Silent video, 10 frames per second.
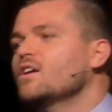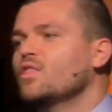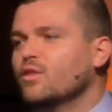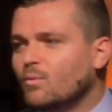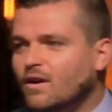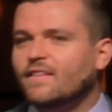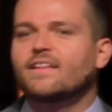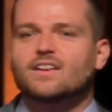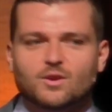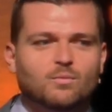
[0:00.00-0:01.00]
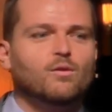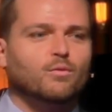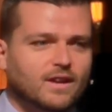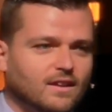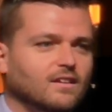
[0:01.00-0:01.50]
The one that you will
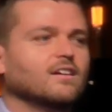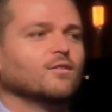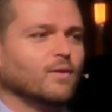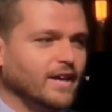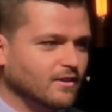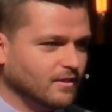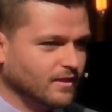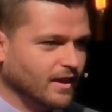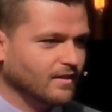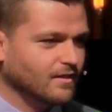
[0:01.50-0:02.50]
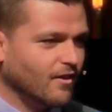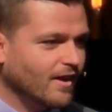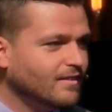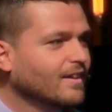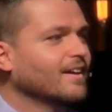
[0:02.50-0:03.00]
read regularly, all
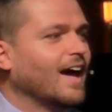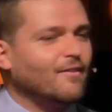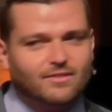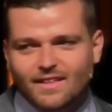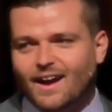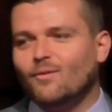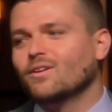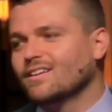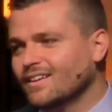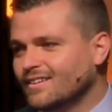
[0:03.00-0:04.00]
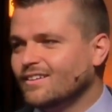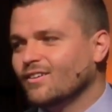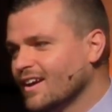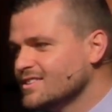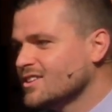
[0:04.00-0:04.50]
right? After that, we can get into
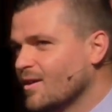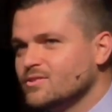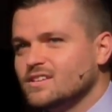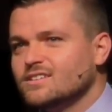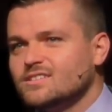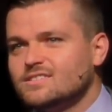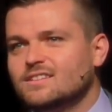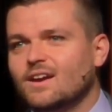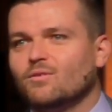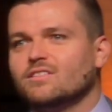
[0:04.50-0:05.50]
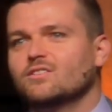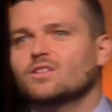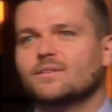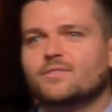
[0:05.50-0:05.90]
all kinds of conversations. Today, we're in the New Living